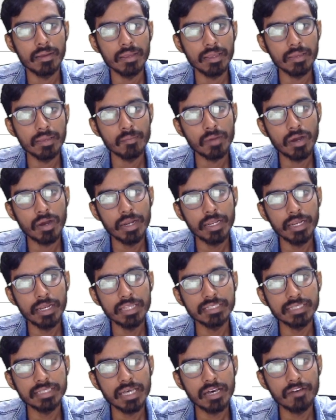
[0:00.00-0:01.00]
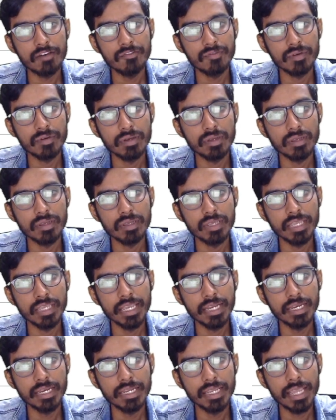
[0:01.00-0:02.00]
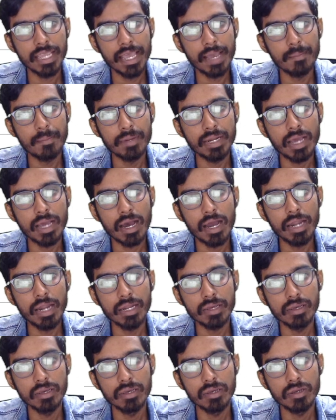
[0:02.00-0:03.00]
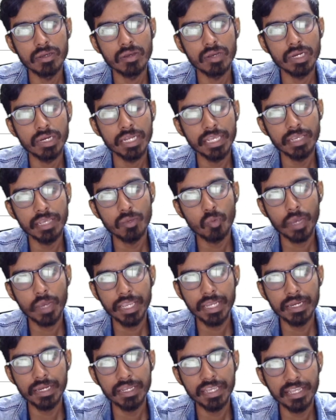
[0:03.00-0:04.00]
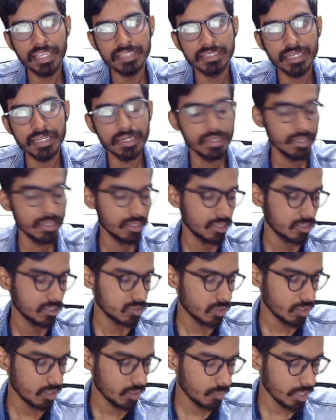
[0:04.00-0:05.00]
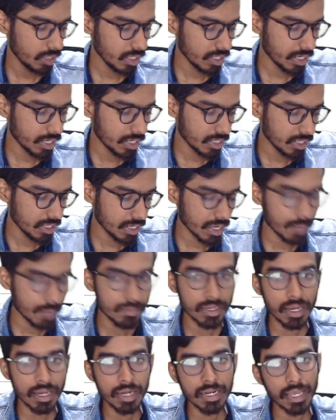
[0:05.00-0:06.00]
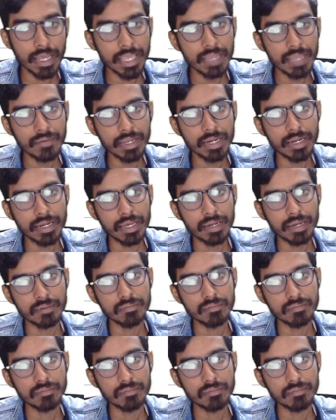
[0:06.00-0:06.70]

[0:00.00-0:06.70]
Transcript: modulus of n cap dot dy dz, that will be n cap dot I vector,